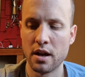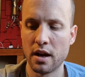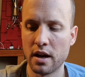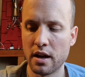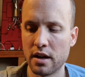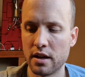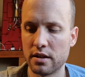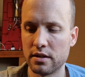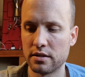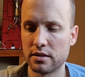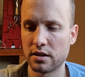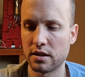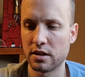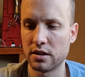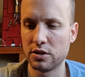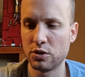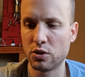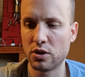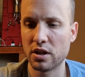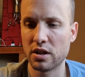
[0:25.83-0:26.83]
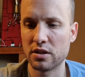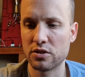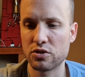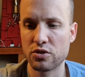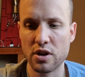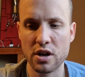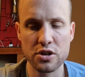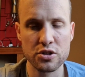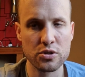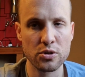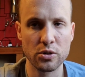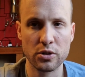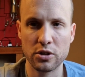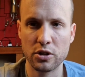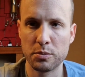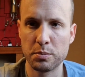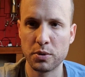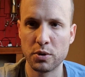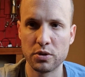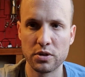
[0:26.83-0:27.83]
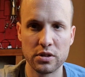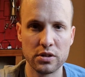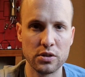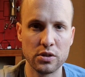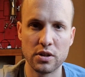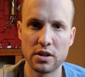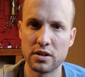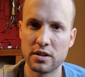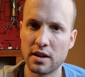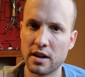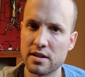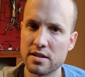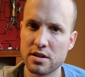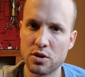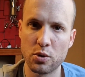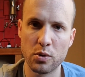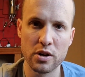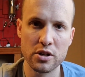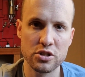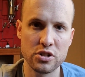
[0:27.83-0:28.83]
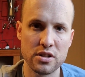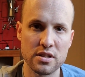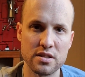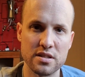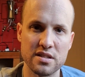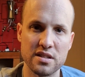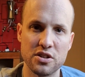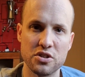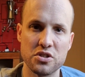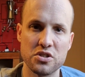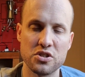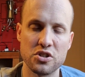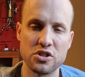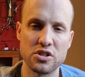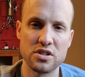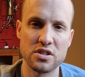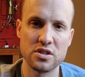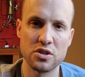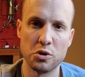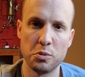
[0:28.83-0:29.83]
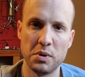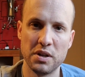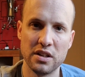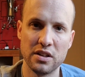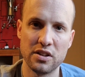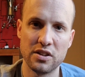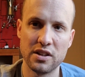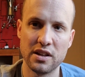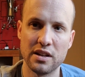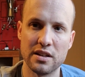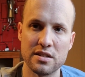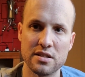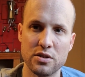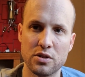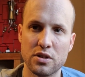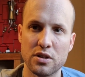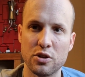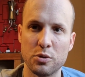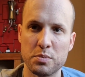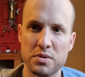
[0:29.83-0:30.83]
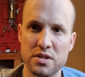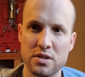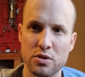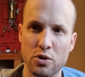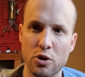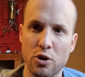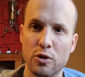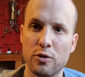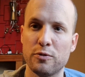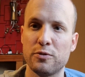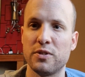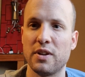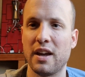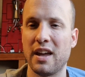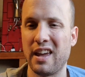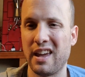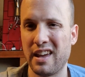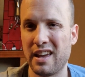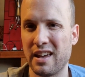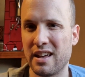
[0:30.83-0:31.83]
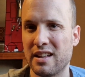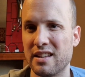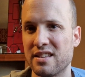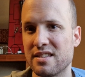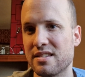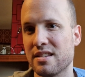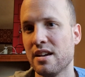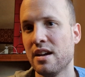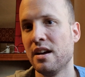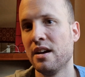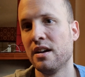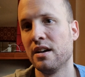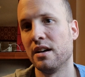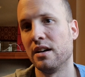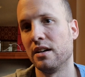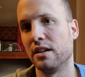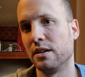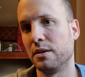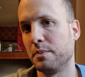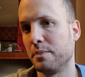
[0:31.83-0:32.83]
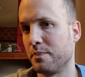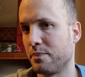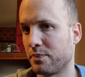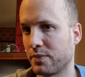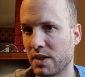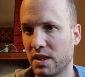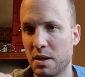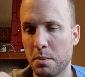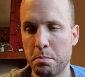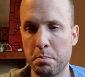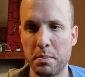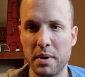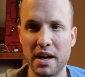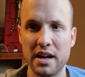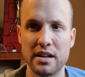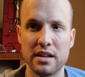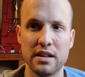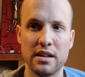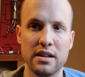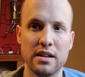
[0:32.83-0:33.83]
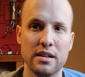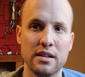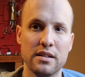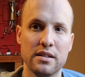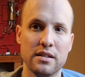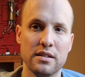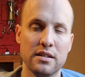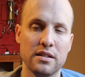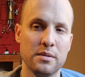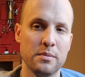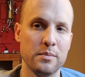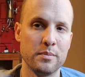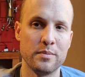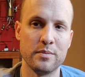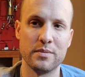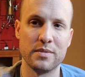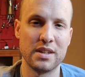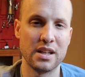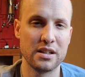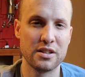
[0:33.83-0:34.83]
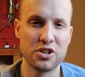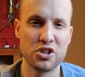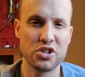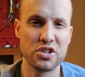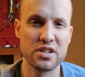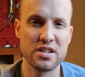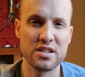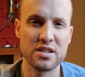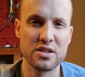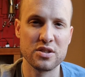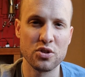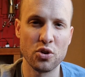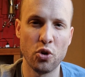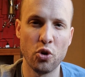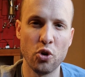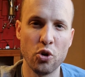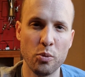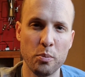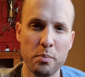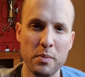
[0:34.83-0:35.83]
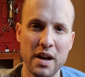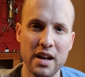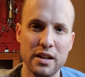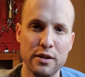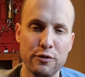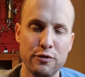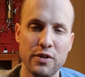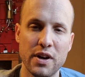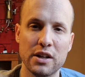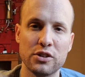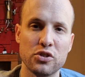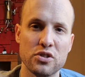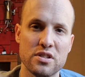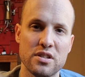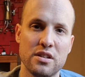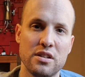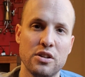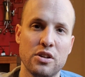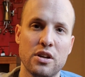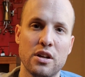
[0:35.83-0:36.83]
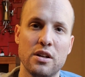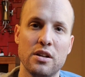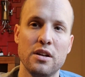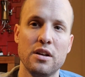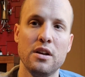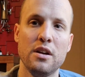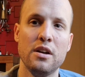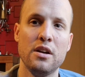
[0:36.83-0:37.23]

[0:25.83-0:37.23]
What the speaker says: And you can trash talk your opponent, you can ask questions. There's just so many things. You can observe the hands, the betting. There's just so many factors that you can